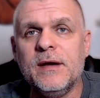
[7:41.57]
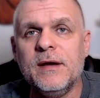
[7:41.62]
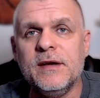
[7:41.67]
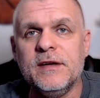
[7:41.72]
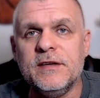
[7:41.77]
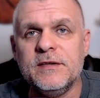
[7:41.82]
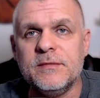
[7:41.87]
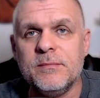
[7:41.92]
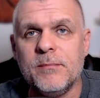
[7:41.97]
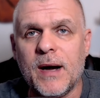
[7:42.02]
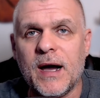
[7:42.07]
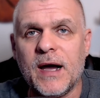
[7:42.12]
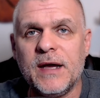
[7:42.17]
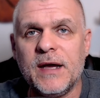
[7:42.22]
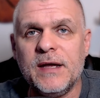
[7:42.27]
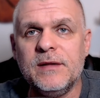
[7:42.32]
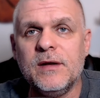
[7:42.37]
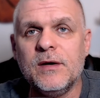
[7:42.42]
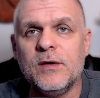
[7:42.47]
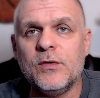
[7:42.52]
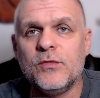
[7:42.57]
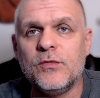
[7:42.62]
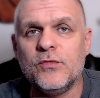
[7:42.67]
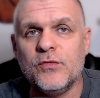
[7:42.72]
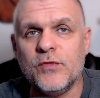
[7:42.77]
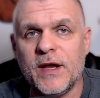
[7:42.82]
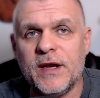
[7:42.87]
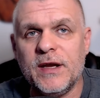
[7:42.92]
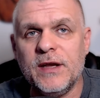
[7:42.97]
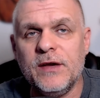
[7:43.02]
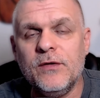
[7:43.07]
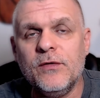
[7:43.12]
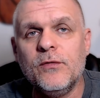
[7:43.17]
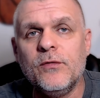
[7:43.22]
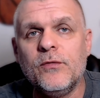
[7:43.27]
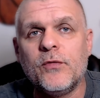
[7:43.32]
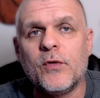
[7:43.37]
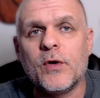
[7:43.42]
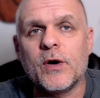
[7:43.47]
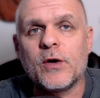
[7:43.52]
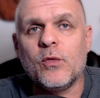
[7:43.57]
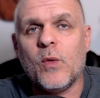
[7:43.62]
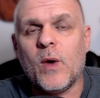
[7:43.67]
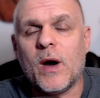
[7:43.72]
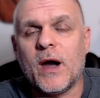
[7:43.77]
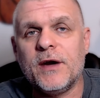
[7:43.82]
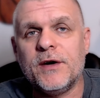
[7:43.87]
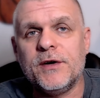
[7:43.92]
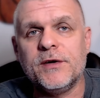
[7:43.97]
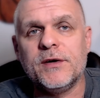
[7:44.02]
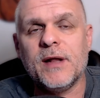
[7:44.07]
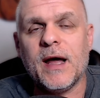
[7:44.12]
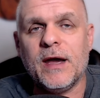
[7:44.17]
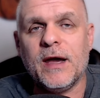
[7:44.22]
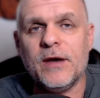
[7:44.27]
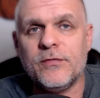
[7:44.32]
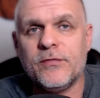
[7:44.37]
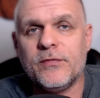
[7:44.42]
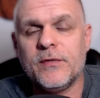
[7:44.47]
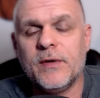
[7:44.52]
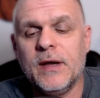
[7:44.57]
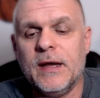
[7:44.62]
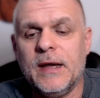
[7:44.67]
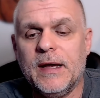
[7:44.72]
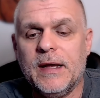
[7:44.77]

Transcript: his mind ready for a quieter life.